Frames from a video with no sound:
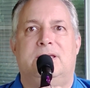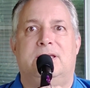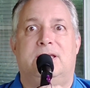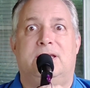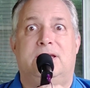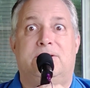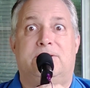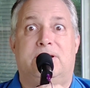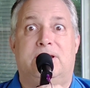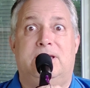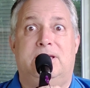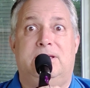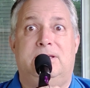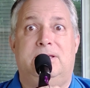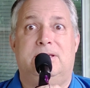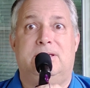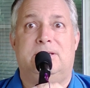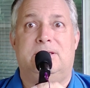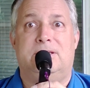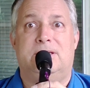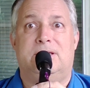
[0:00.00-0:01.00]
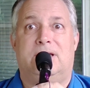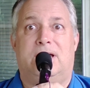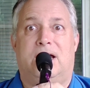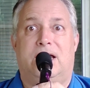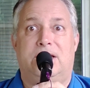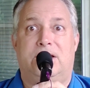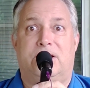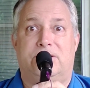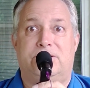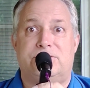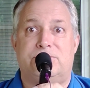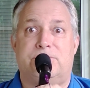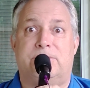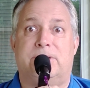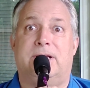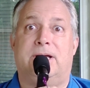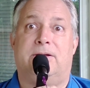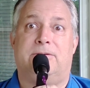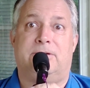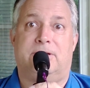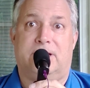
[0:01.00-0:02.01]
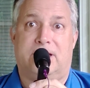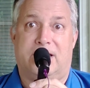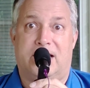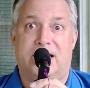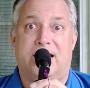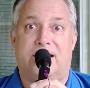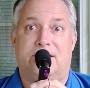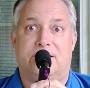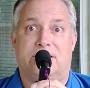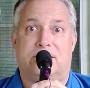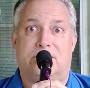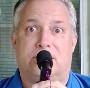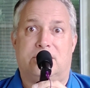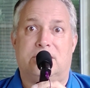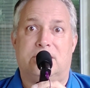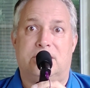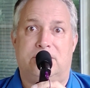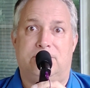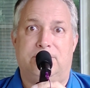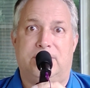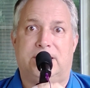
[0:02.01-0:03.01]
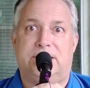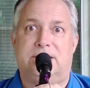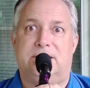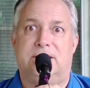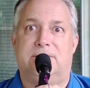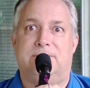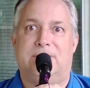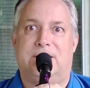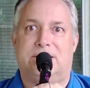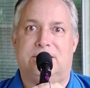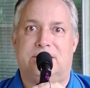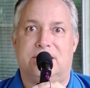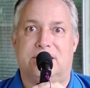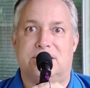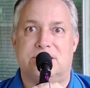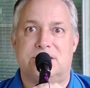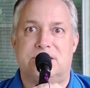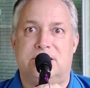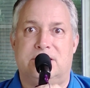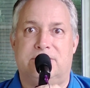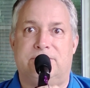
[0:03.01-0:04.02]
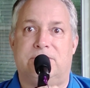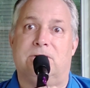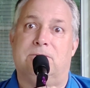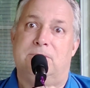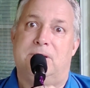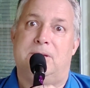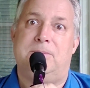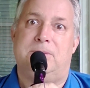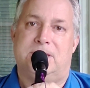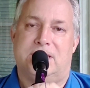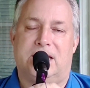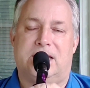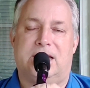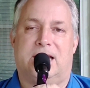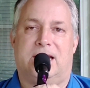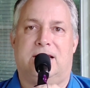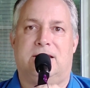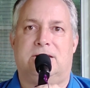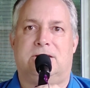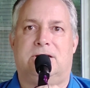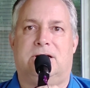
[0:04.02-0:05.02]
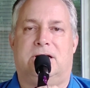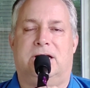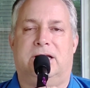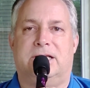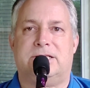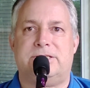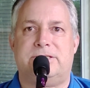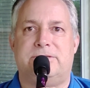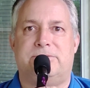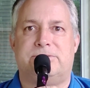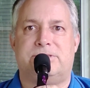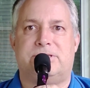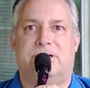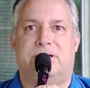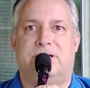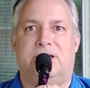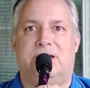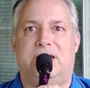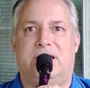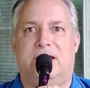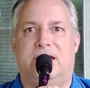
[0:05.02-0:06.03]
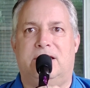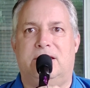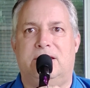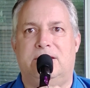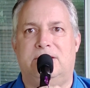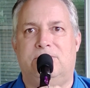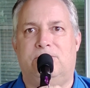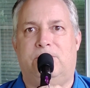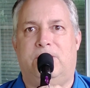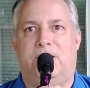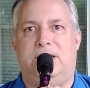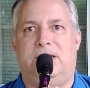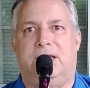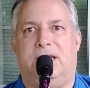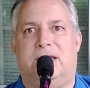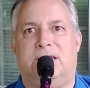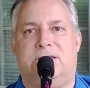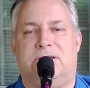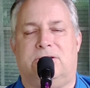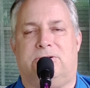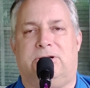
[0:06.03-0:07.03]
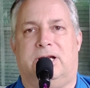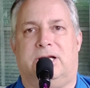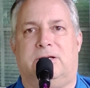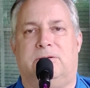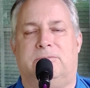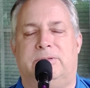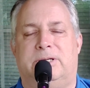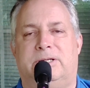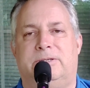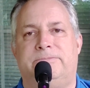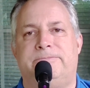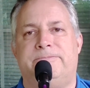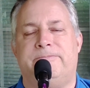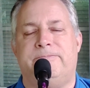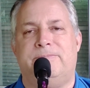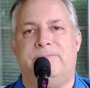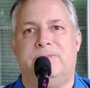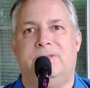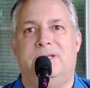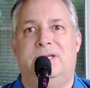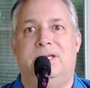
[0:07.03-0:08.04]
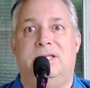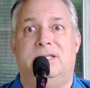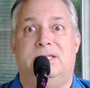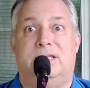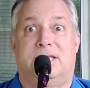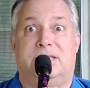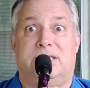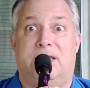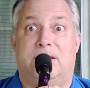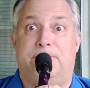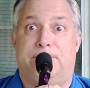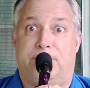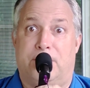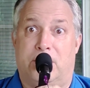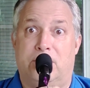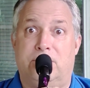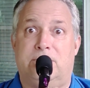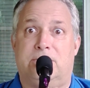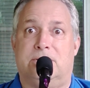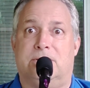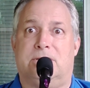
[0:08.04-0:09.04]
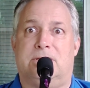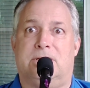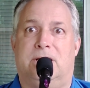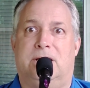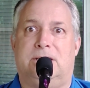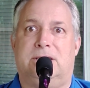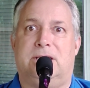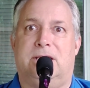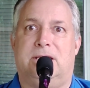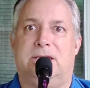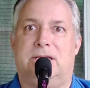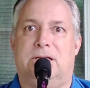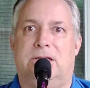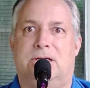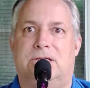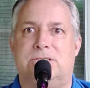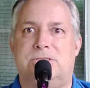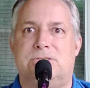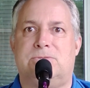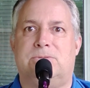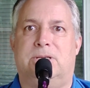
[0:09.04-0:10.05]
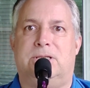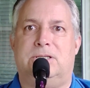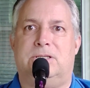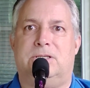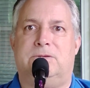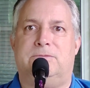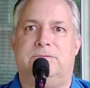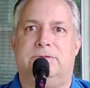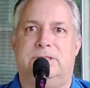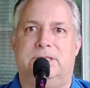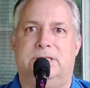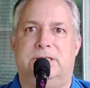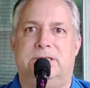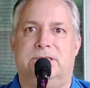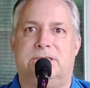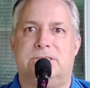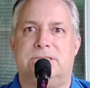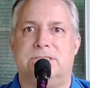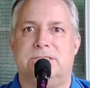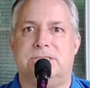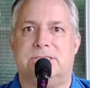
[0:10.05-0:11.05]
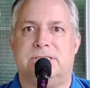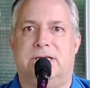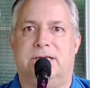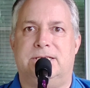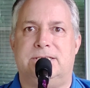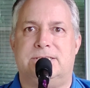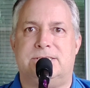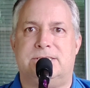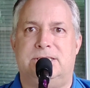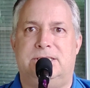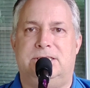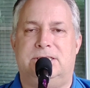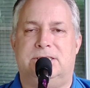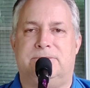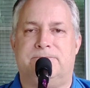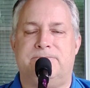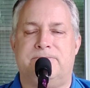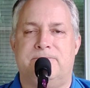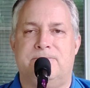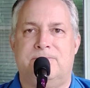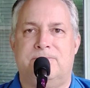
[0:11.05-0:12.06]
Anyway, I noticed when I got out of the car and met them at Thanksgiving, or maybe they got out of the car, I guess I was already waiting at the Cracker Barrel, that they both looked like they had lost weight over the years since I had seen them.